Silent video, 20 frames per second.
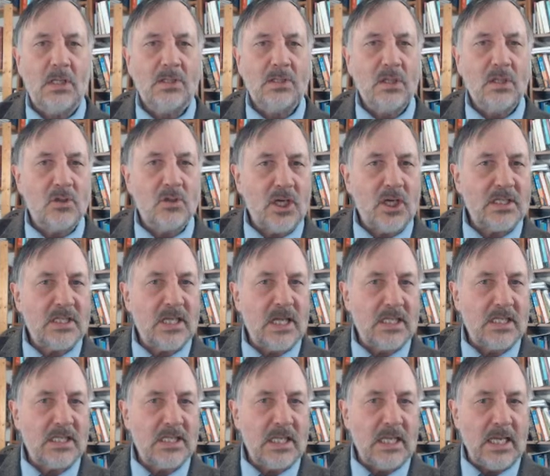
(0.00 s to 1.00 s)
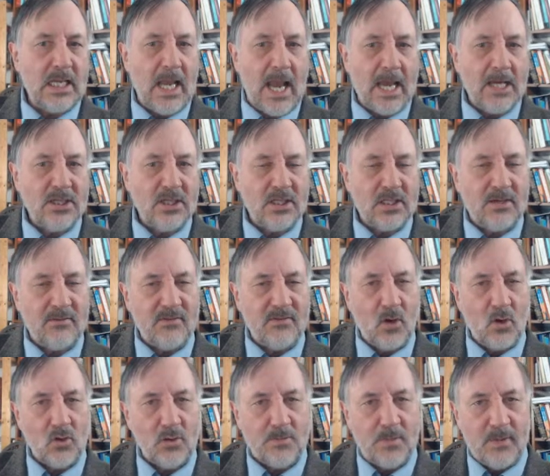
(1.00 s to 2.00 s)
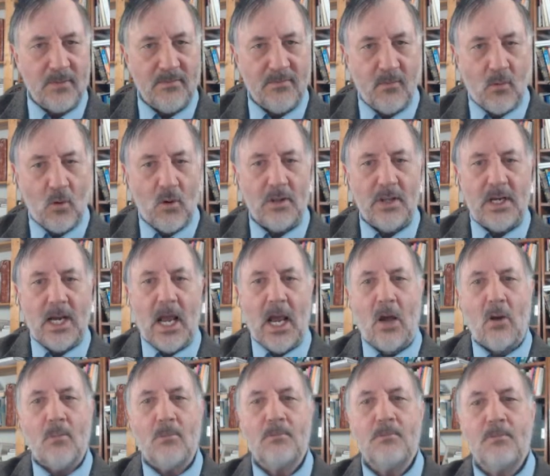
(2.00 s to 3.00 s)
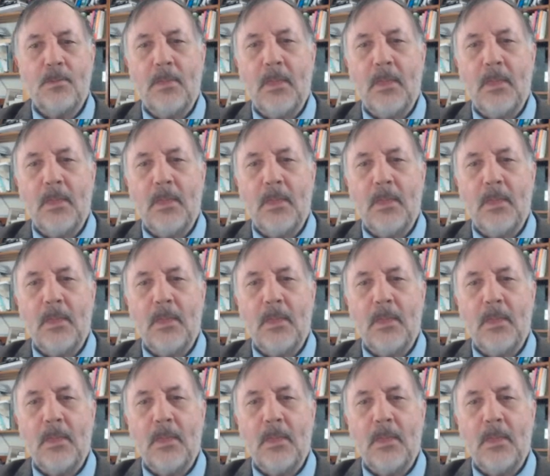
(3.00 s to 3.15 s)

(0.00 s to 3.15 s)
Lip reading: So just as the adjective goes before the noun,